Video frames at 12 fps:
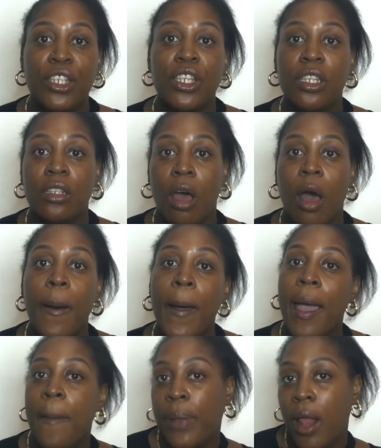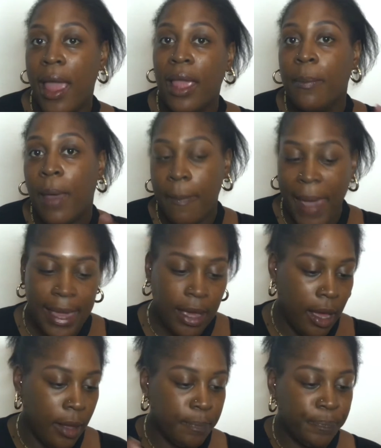to start applying my
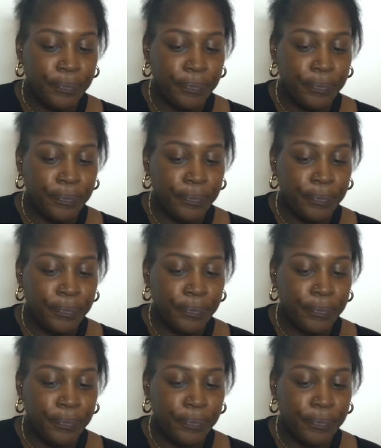makeup.